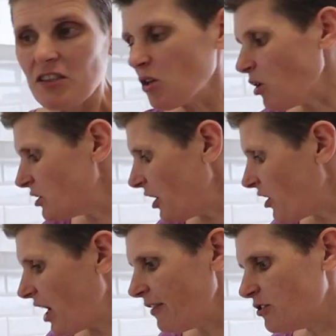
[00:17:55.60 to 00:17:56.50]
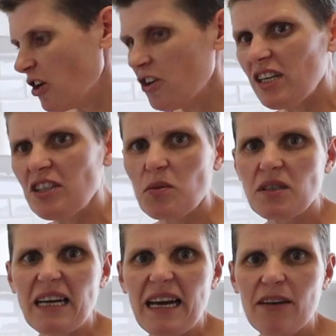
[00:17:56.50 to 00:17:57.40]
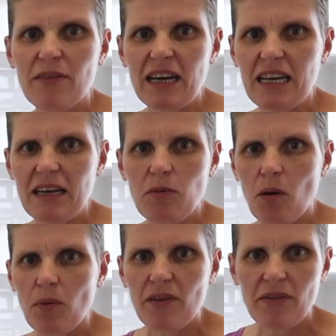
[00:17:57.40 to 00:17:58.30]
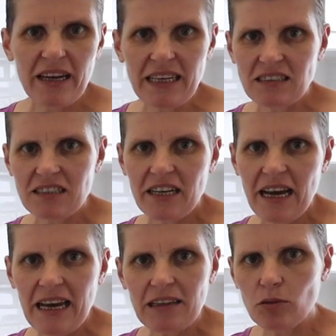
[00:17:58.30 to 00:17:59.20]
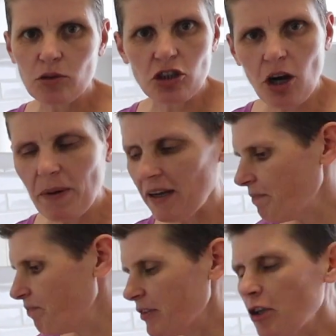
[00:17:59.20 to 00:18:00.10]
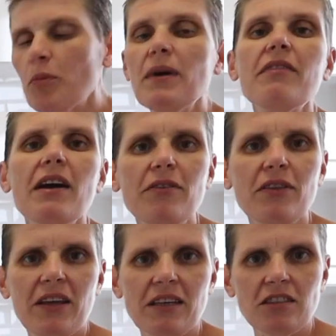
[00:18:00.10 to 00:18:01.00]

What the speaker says: It's also kind of turned into a day of eating, what we've eaten today, a little shopping, a little bit of everything.